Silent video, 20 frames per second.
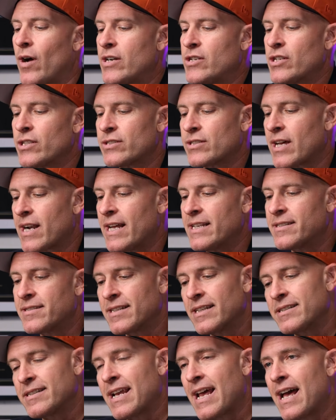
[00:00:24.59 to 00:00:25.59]
I just thought I'd
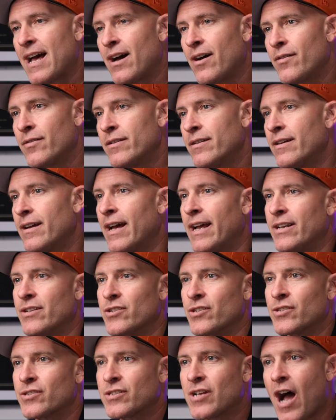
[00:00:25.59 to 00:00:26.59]
sit down and
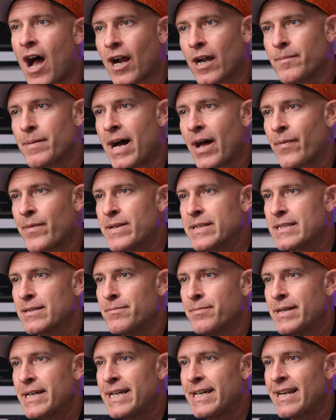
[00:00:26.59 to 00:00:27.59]
just talk about this a
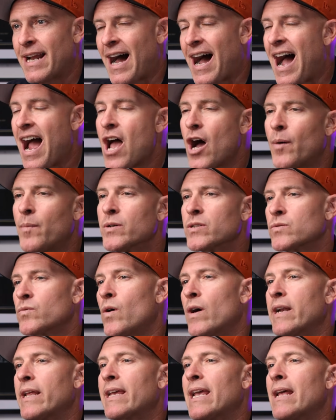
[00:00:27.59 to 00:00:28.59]
bit. I almost
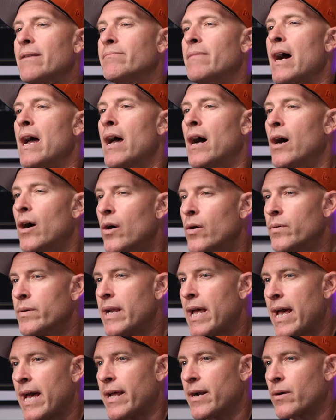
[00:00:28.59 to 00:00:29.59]
want to get my own
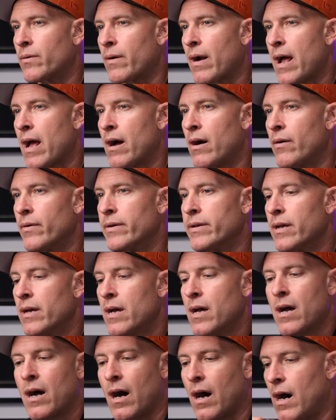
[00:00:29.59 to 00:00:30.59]
head around
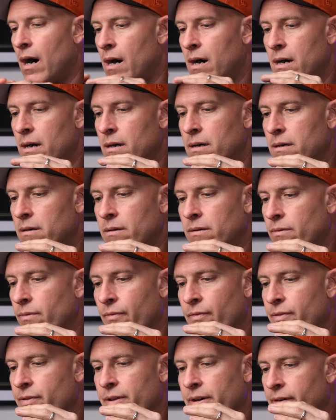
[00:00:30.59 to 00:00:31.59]
all
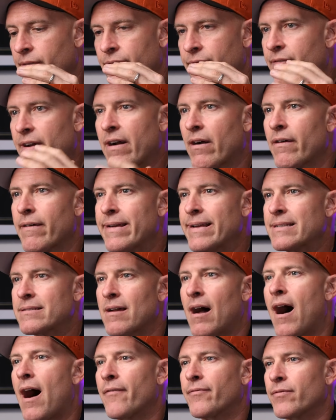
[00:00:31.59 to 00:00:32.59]
the various
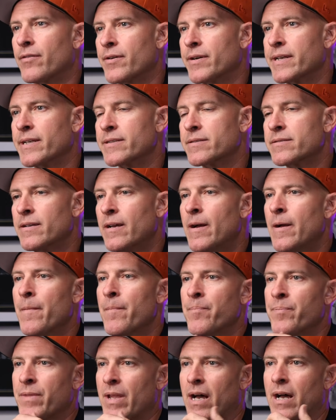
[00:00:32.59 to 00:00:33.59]
offerings
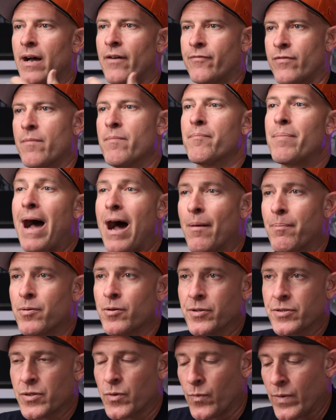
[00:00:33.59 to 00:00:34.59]
from Powell
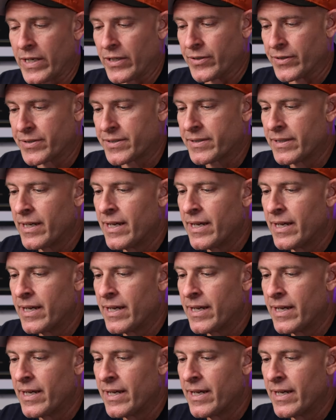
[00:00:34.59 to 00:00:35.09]
Peralta wheels.